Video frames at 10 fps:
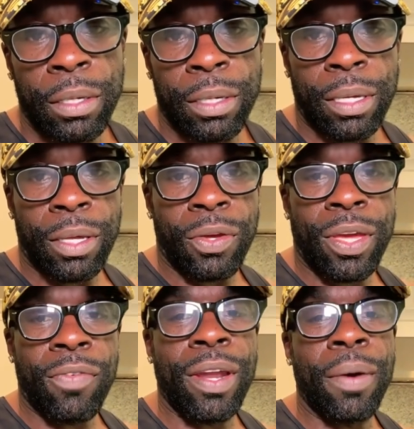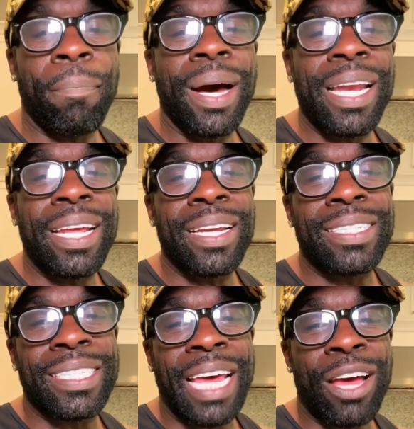Yeah, you giving up money to
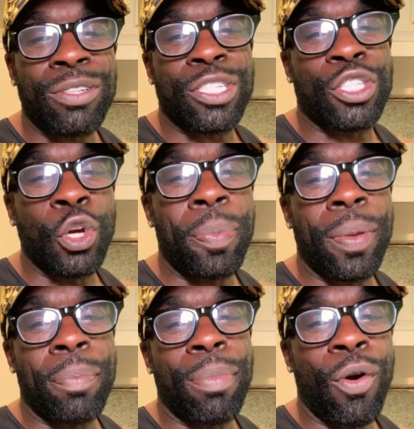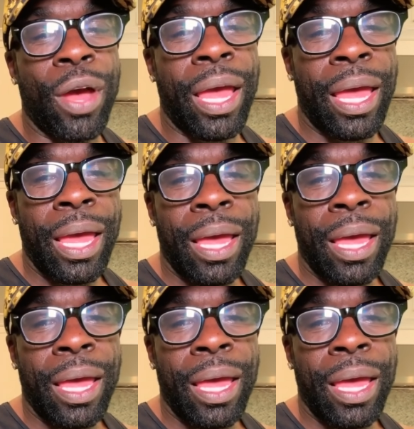sound stupid, boy.